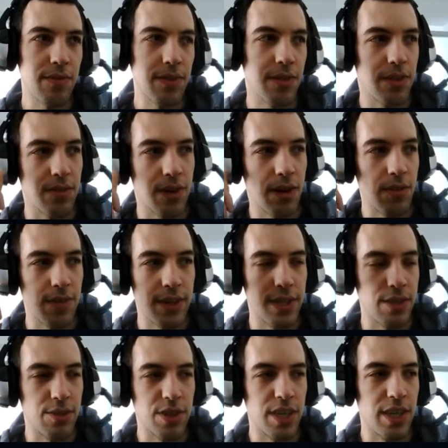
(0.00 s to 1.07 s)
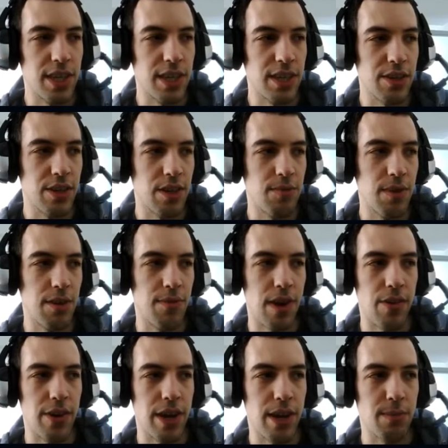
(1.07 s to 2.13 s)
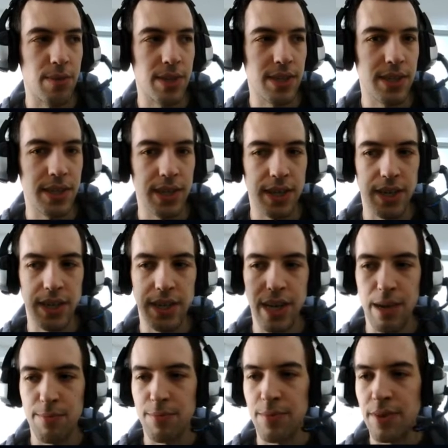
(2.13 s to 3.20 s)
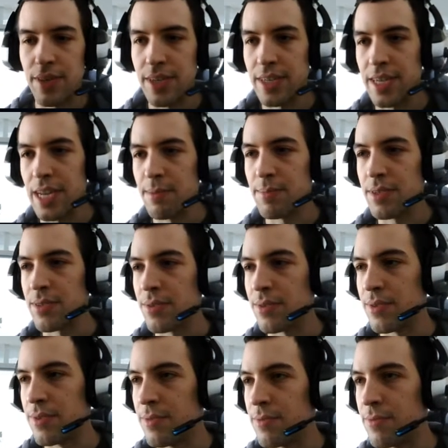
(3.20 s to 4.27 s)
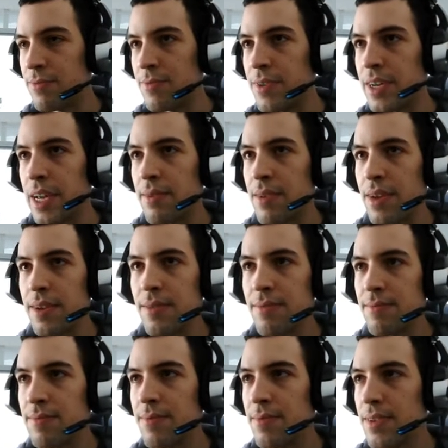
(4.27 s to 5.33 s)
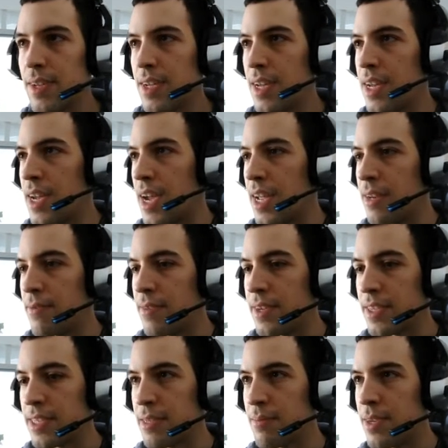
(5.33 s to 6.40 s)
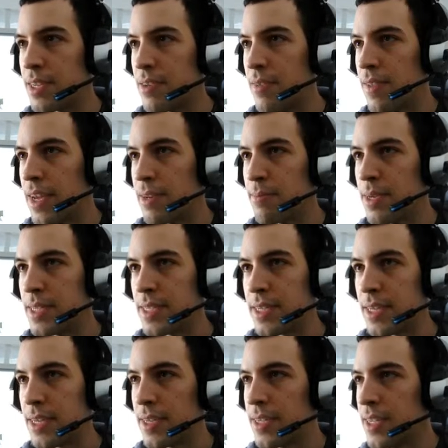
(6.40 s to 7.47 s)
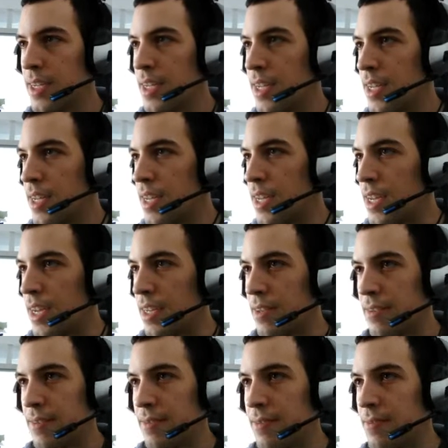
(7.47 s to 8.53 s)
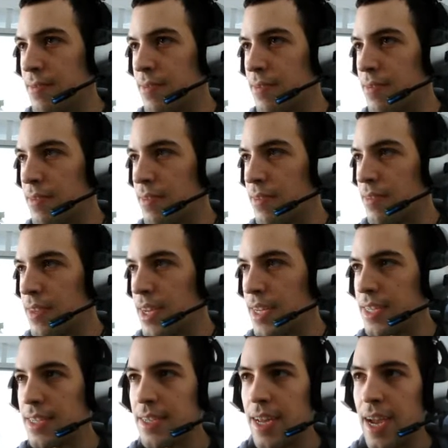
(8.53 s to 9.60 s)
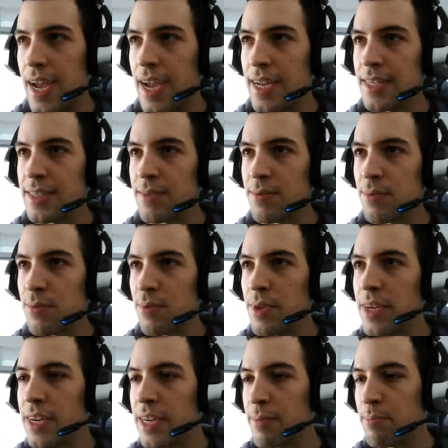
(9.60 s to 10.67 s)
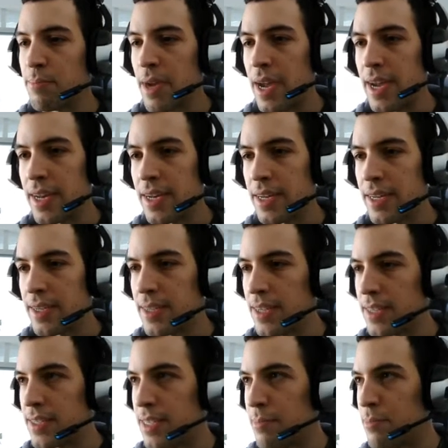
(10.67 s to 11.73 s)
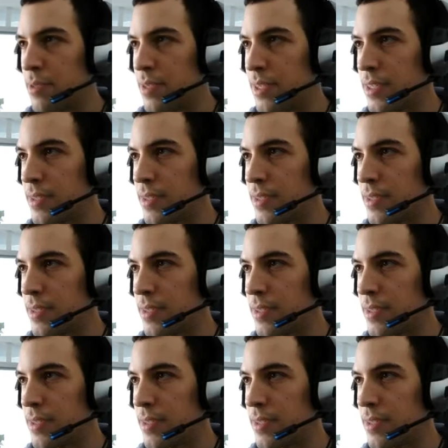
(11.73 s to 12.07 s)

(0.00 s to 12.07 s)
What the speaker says: always usually call their variables temp1, temp2, whatever, anything similar to that basically, and that ends really badly at some point.